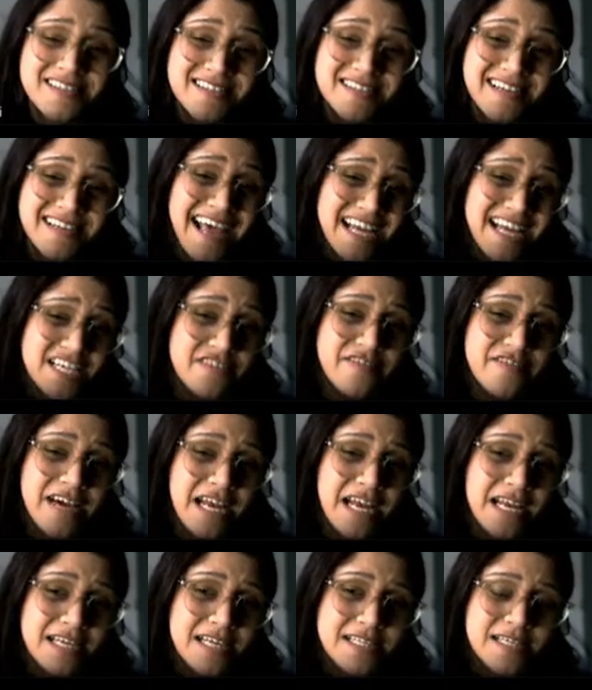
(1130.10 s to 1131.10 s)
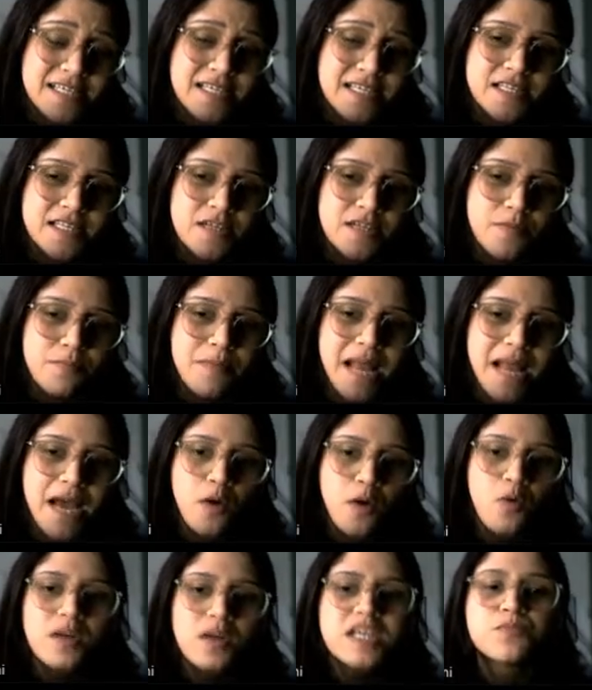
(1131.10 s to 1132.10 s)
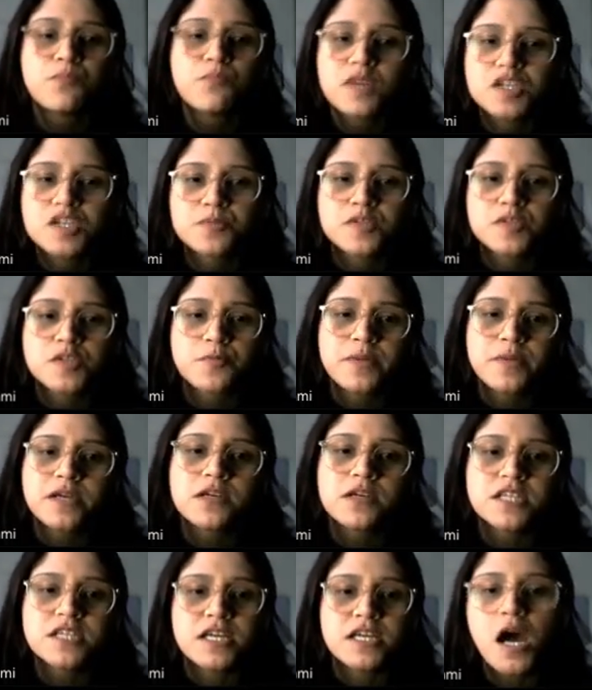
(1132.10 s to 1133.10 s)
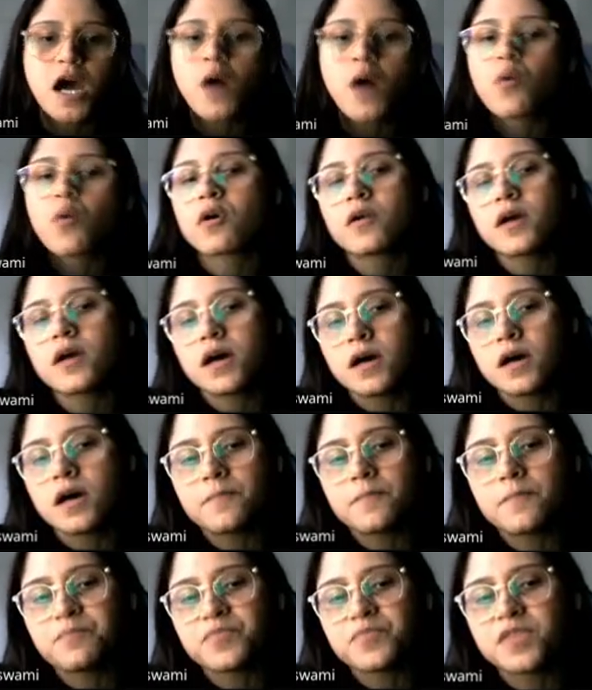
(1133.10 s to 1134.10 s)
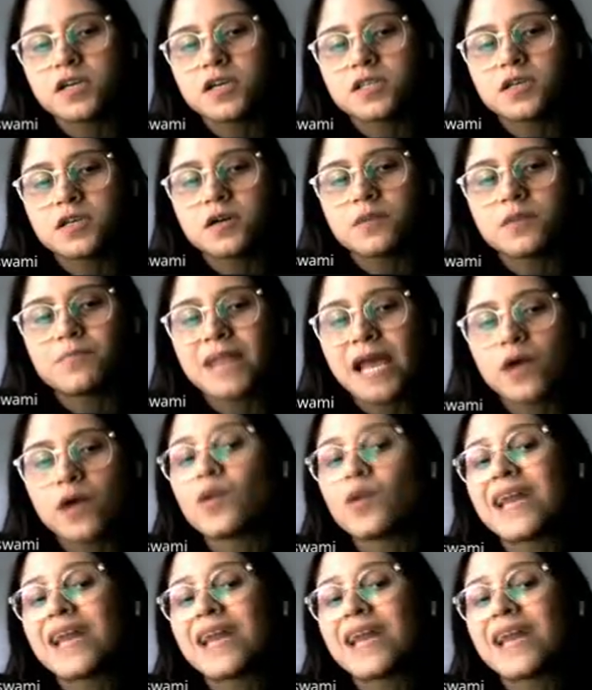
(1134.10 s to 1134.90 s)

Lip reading: it's an active galaxy, the black hole is much, much bigger than our the black